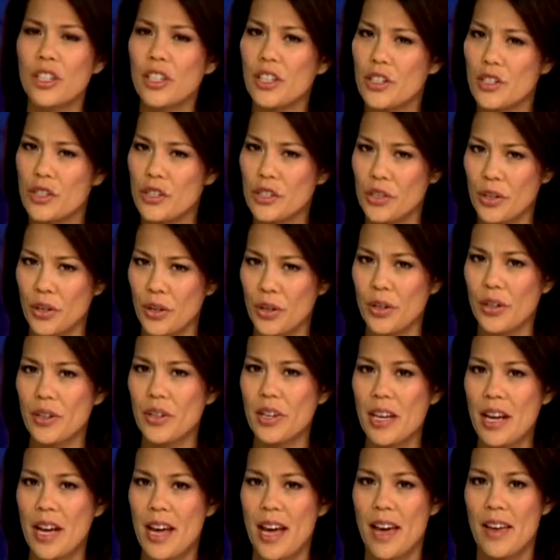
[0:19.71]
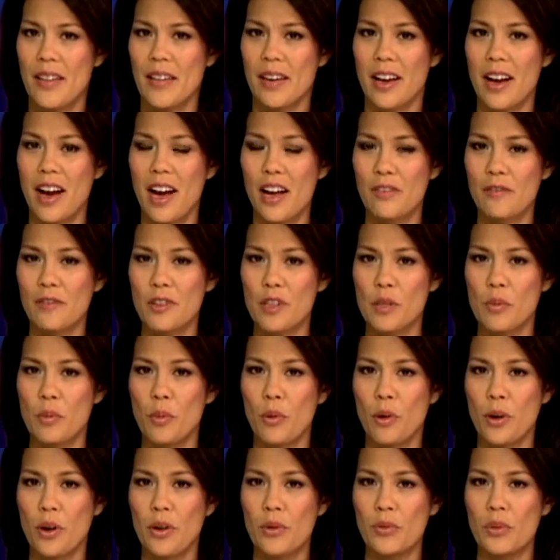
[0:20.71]
concern? The conference
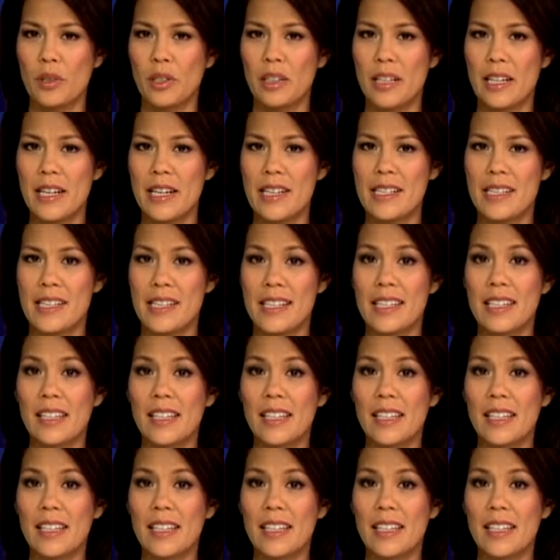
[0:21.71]
board released its